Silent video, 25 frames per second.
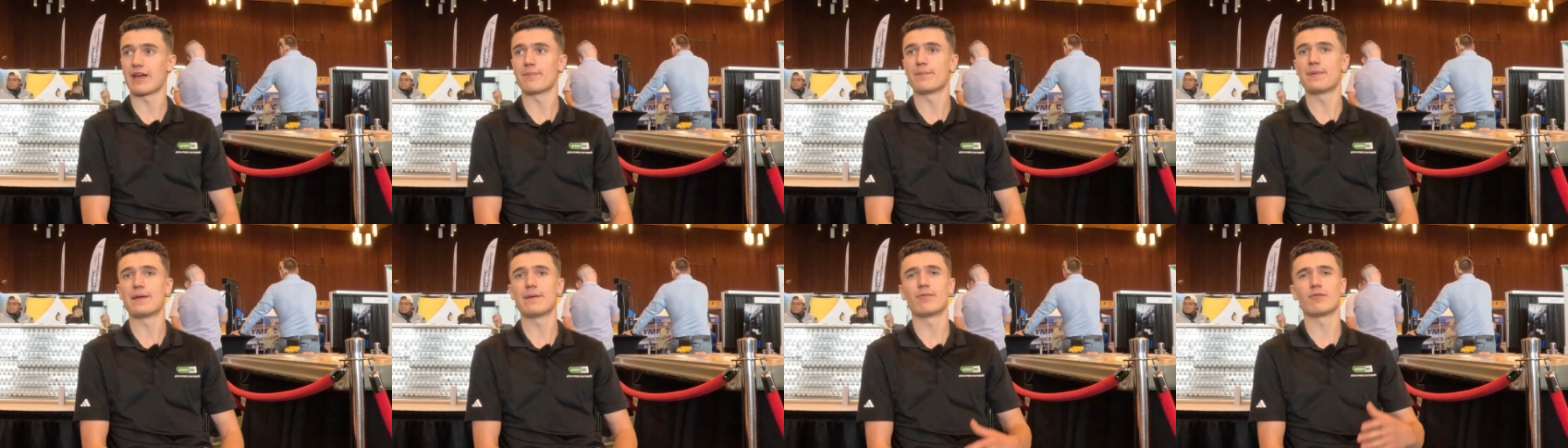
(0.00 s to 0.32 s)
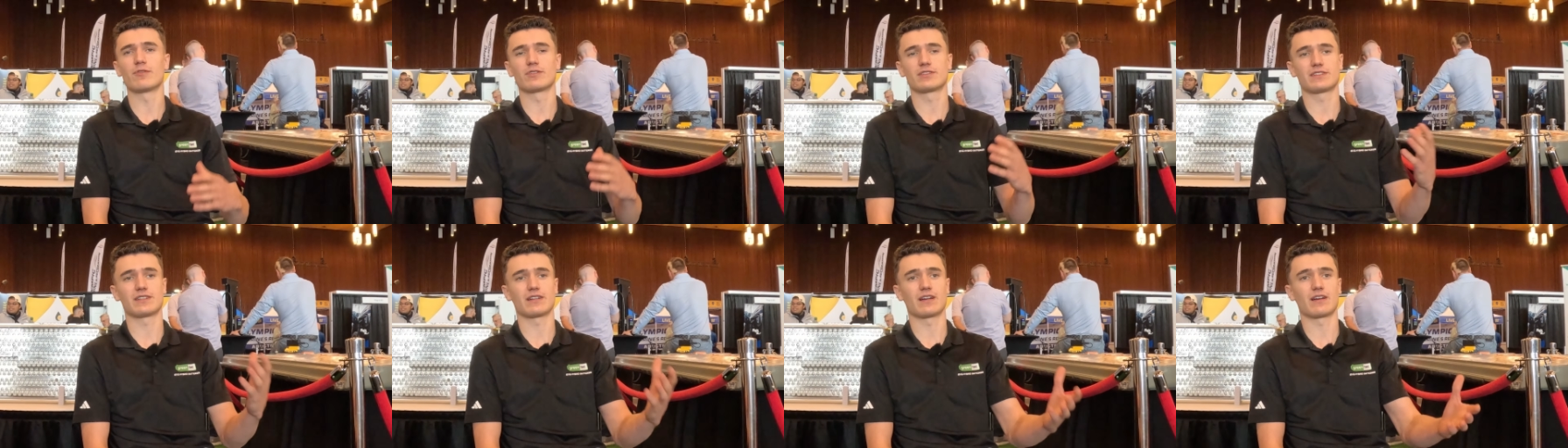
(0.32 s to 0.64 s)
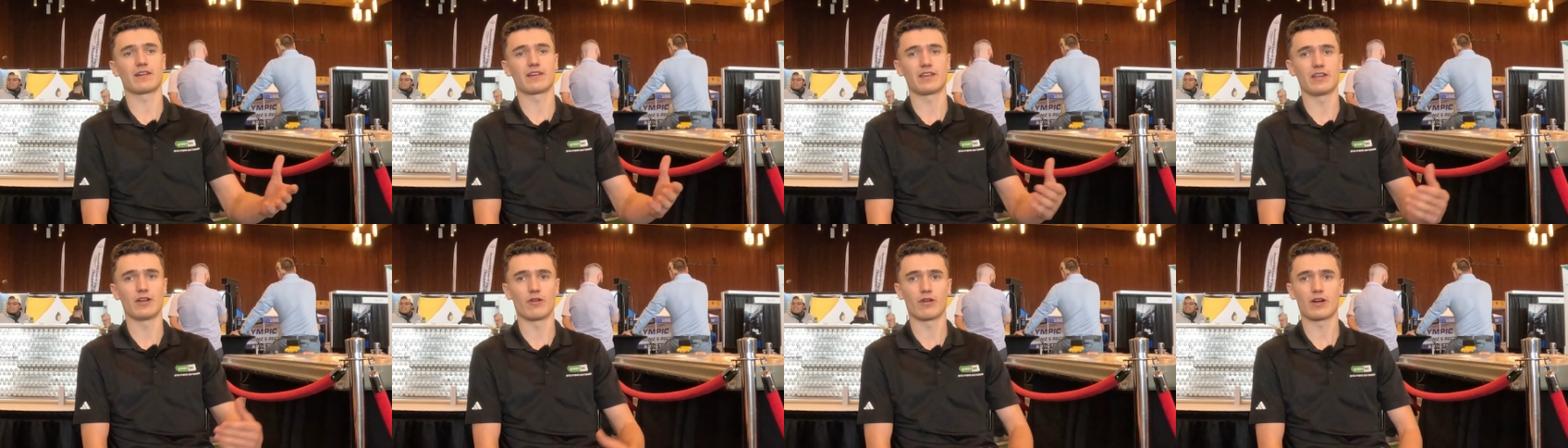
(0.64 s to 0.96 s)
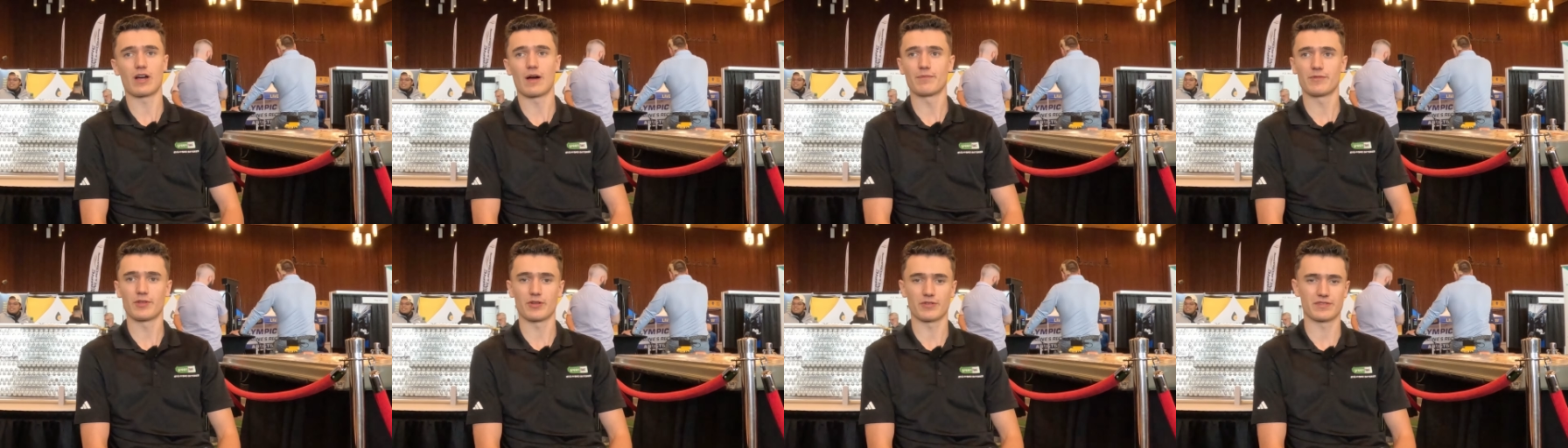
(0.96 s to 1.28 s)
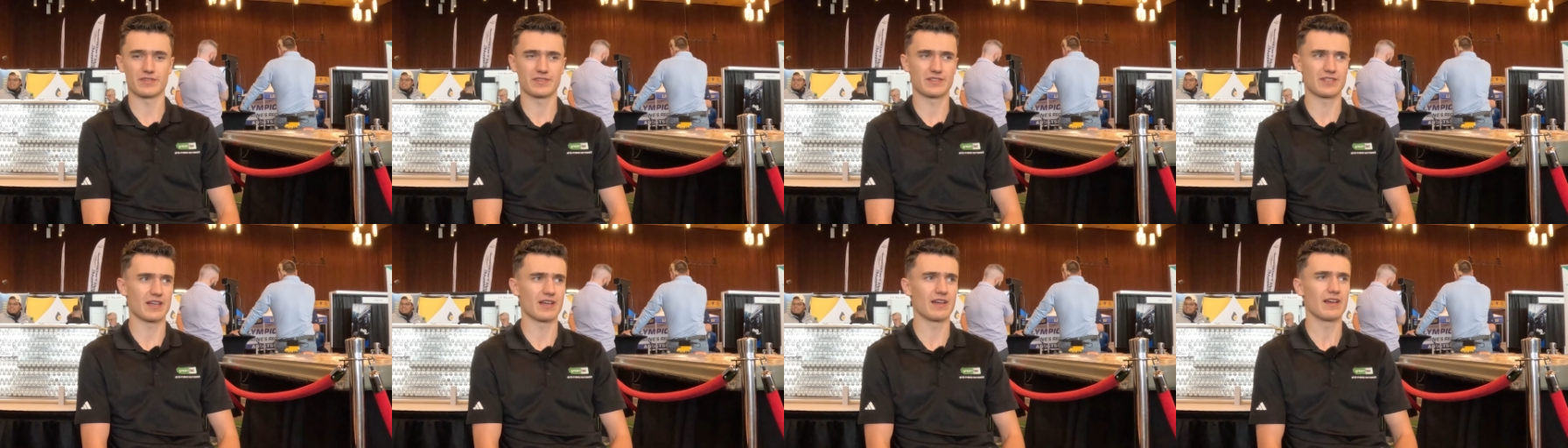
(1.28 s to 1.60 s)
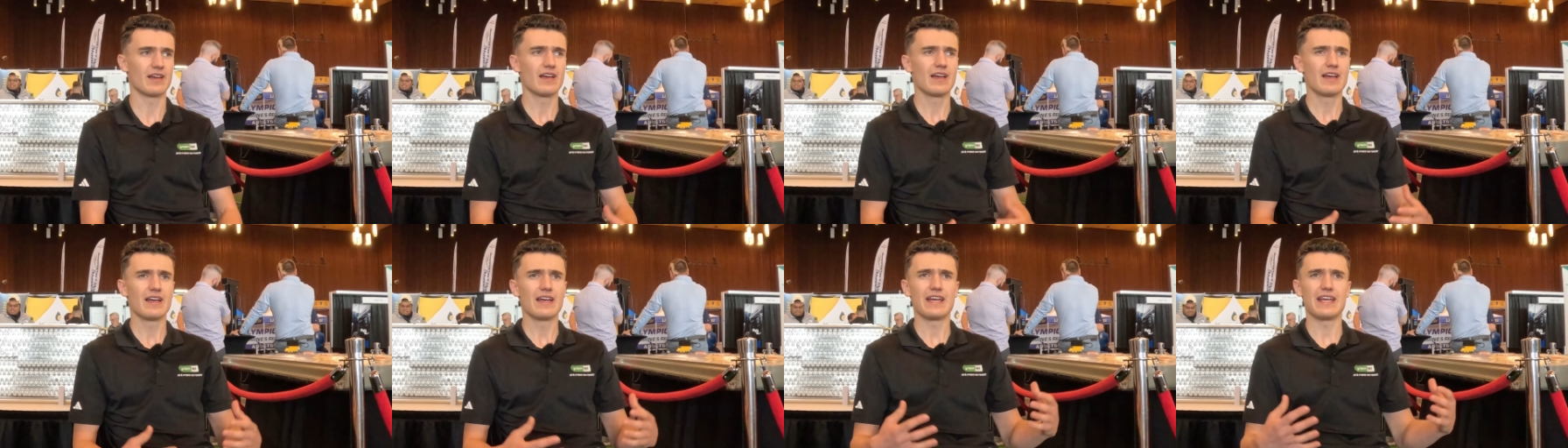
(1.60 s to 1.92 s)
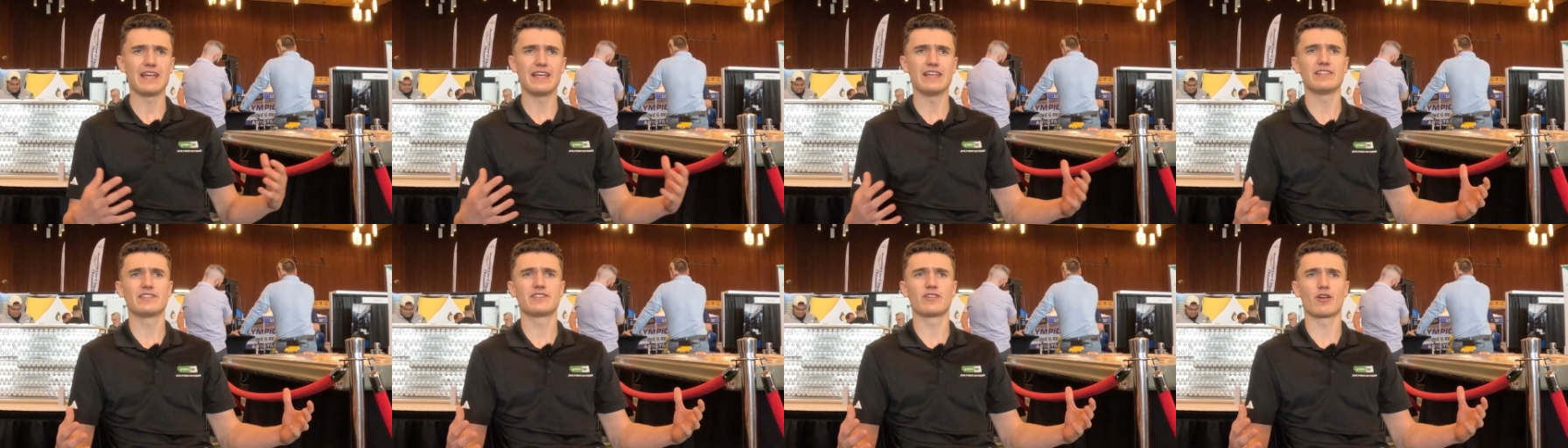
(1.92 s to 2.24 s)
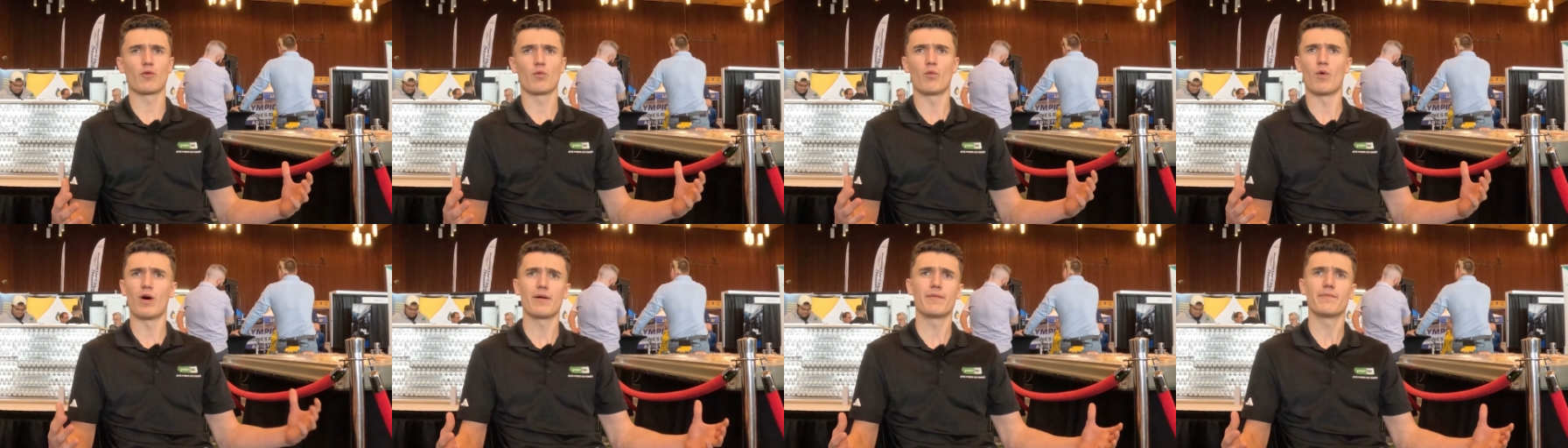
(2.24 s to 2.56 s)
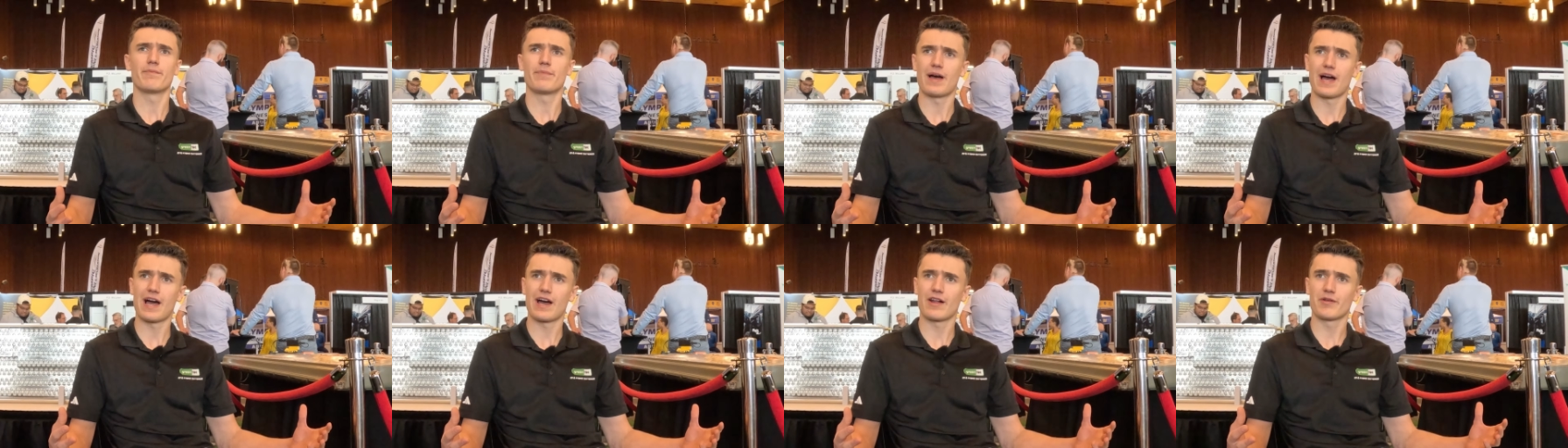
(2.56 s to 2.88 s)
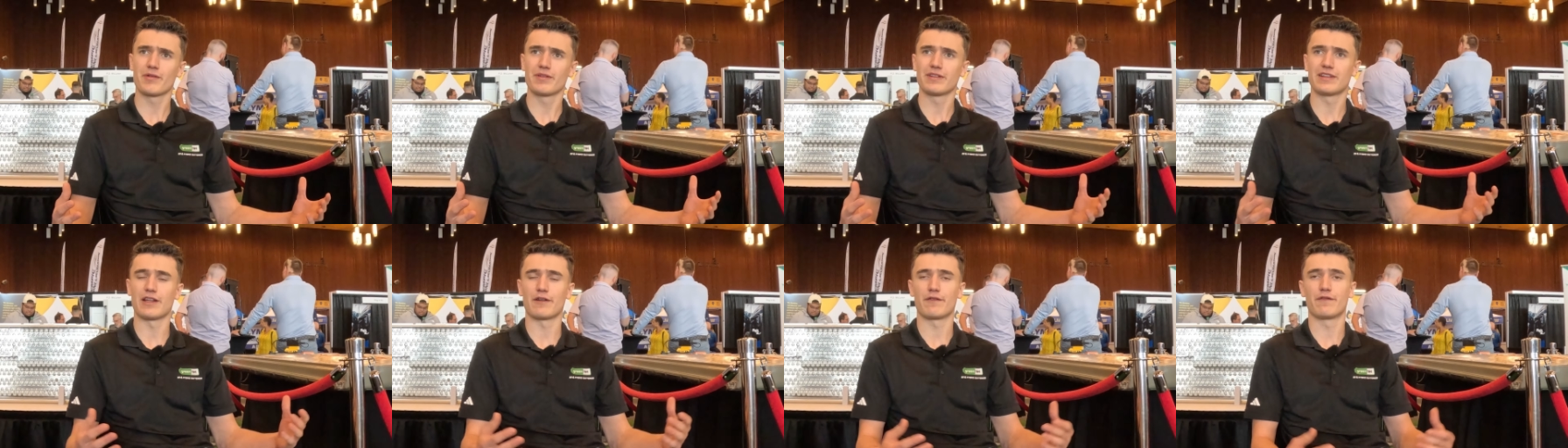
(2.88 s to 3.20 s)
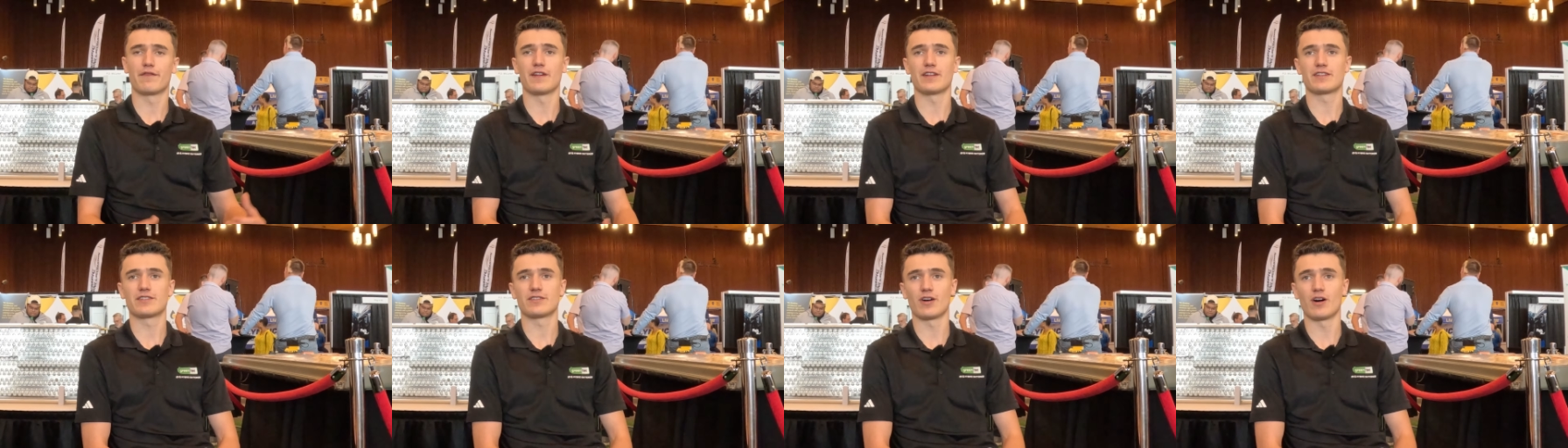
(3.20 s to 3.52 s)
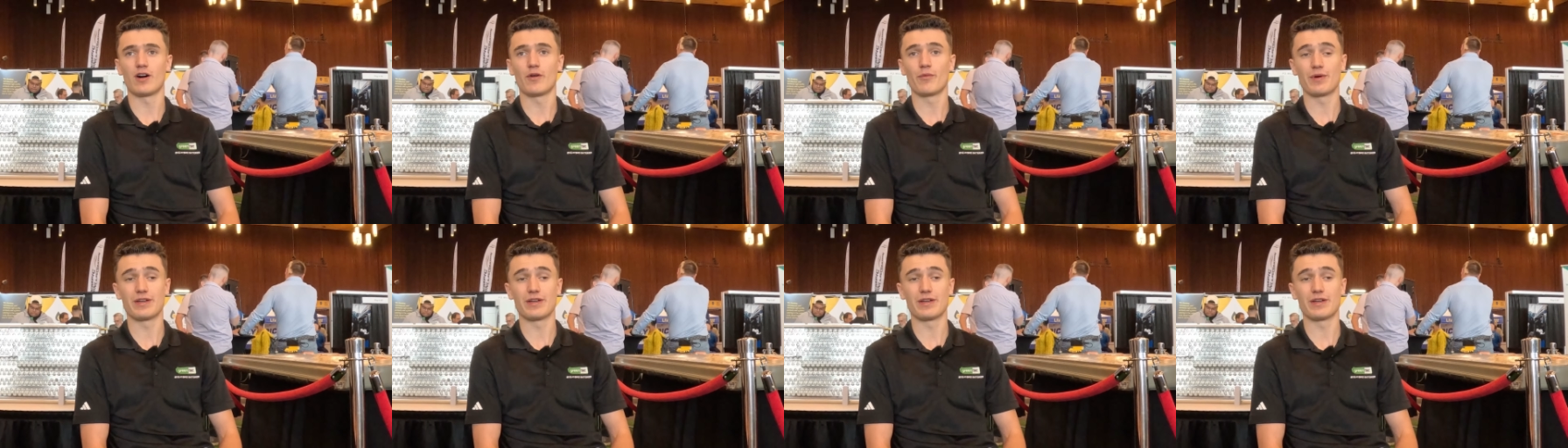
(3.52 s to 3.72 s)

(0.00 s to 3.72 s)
And people mm-hmm. you know come to us and say, "Is there one battery that fits all?"